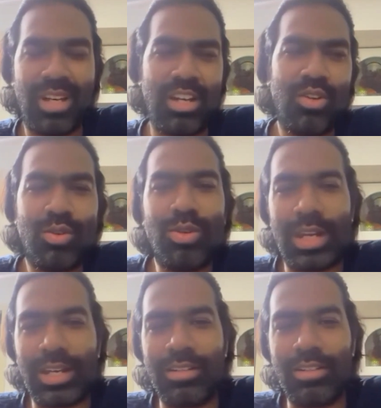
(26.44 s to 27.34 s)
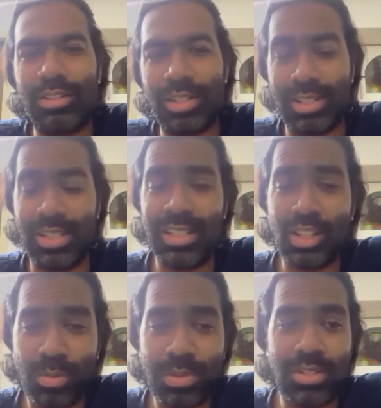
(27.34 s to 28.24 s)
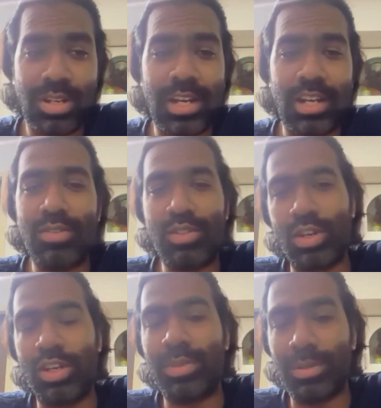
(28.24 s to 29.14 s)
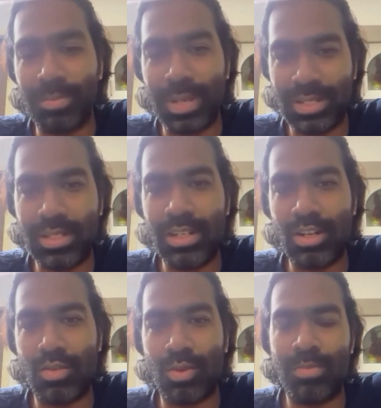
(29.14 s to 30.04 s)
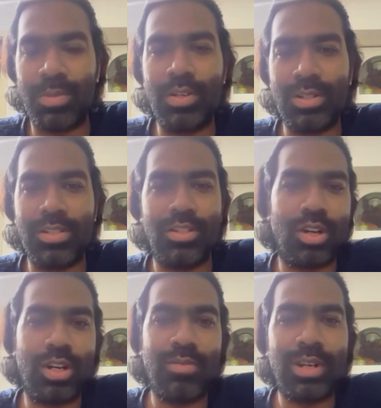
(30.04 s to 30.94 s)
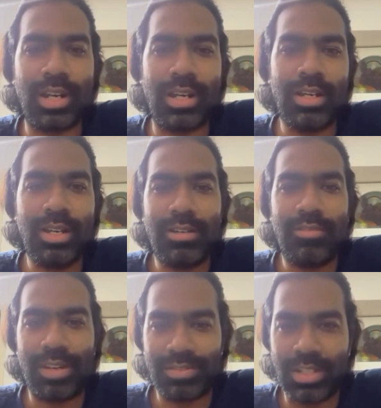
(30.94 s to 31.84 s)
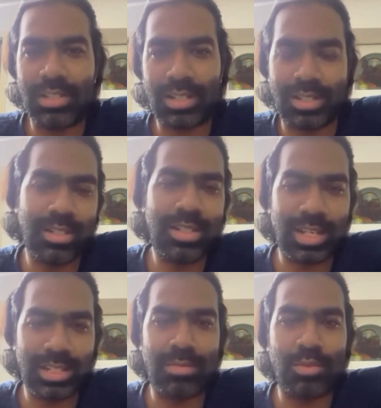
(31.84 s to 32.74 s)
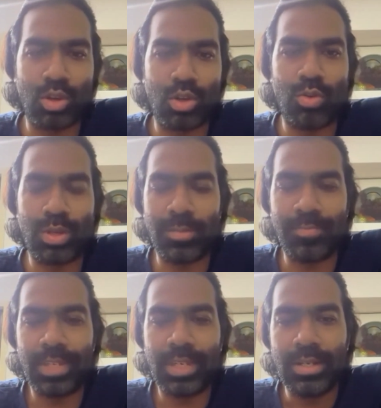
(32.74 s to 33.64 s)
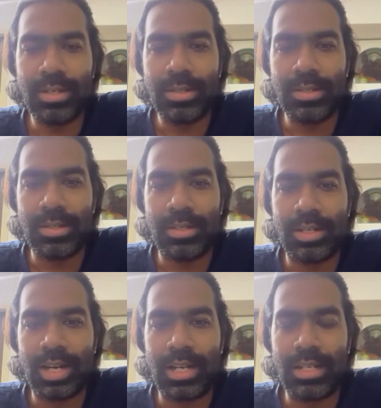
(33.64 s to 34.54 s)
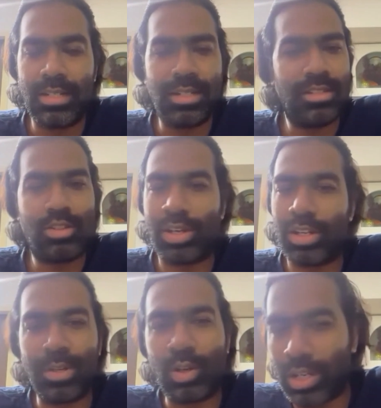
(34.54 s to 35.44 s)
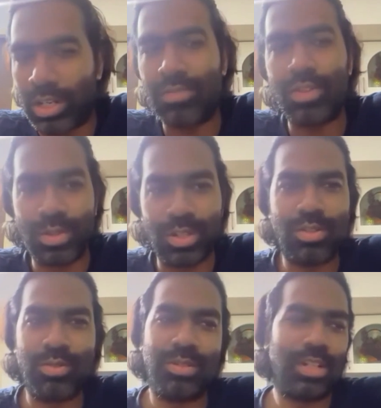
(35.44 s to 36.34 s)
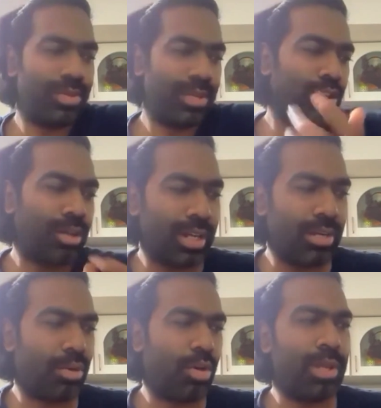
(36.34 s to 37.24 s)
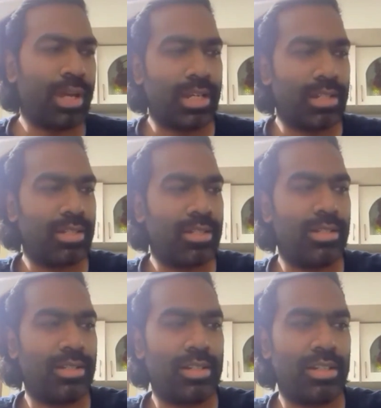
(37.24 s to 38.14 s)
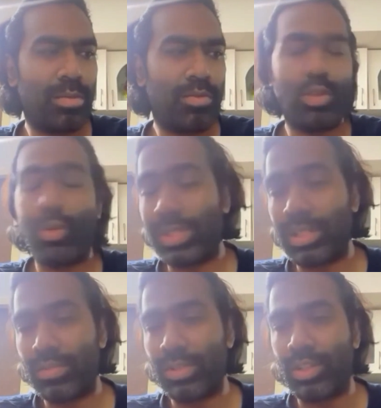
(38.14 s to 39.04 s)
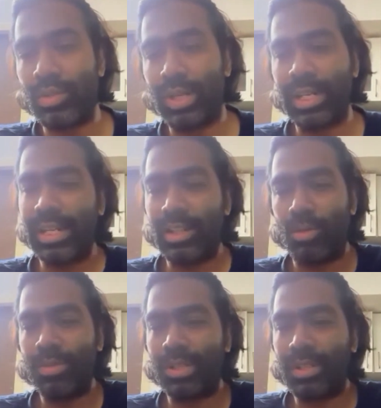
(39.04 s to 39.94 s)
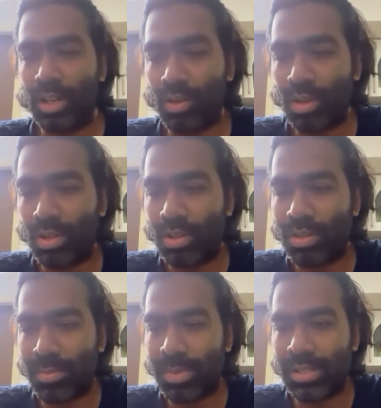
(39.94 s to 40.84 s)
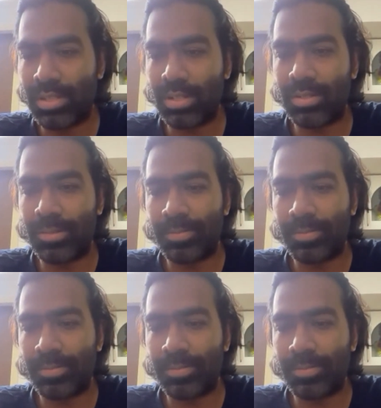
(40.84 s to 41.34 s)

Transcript: I don't know, like discussing the options right now is going to be the best deal or what, because it's not even like 5-6 hours since the exam got over and it's going to be quite confusing. So that's why I thought like probably I can just discuss some of the questions with you and get the options alone to some extent.